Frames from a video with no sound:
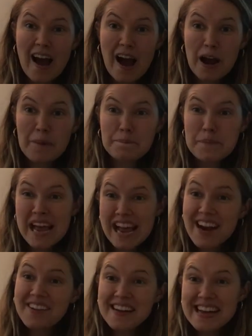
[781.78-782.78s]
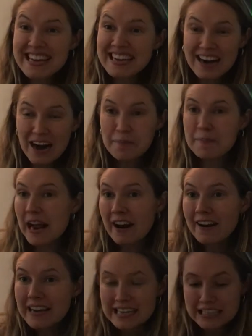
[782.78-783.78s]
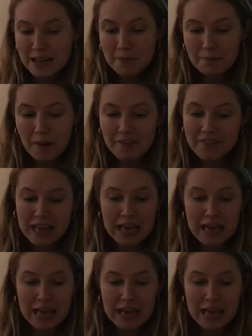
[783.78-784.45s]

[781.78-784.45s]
Our parrot. Our parrot is above the